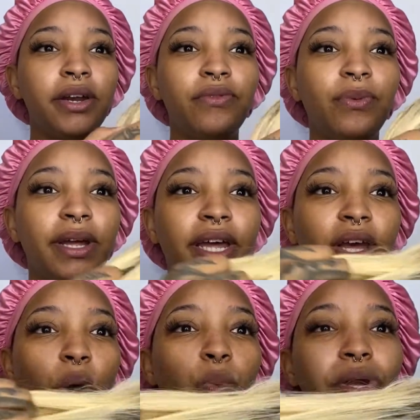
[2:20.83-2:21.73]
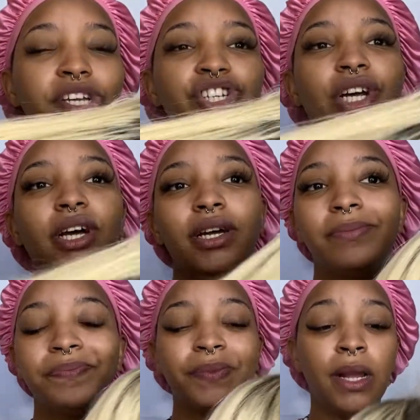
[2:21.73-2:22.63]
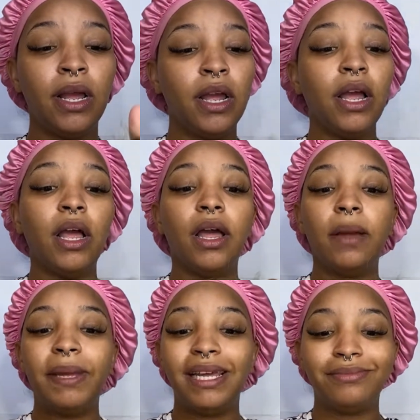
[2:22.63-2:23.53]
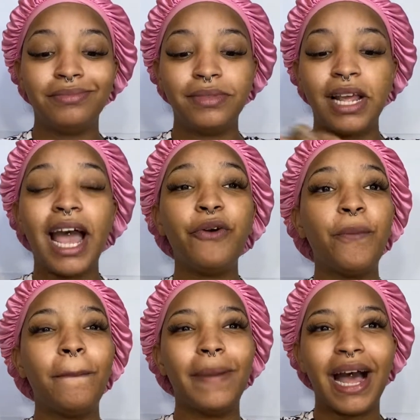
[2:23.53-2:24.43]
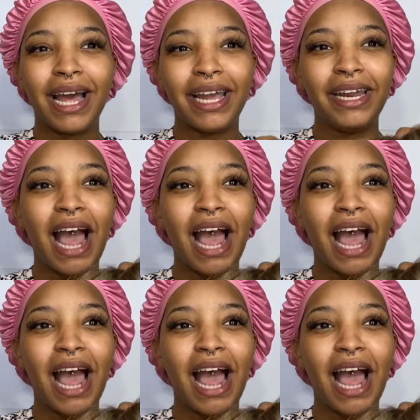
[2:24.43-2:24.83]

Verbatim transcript: of wig, which I mean, I don't mind.